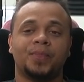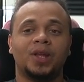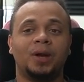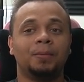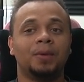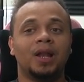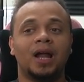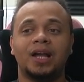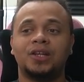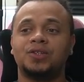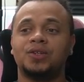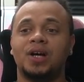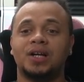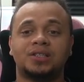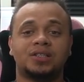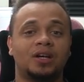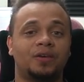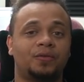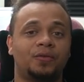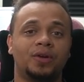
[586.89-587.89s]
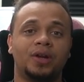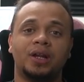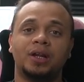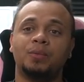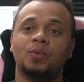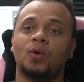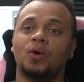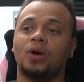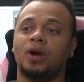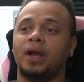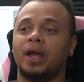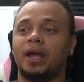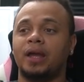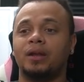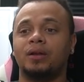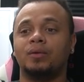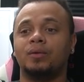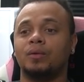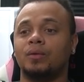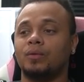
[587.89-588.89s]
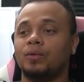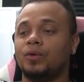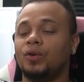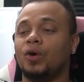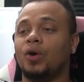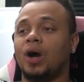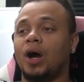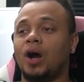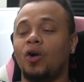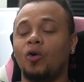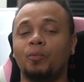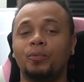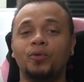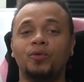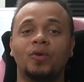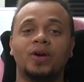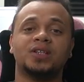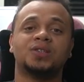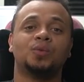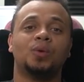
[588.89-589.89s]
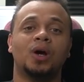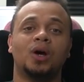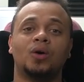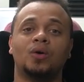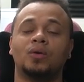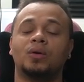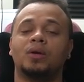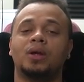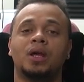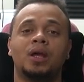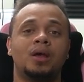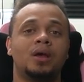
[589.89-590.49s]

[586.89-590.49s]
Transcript: I'm glad you're not suffering anymore, and, you know, I hope you rest well.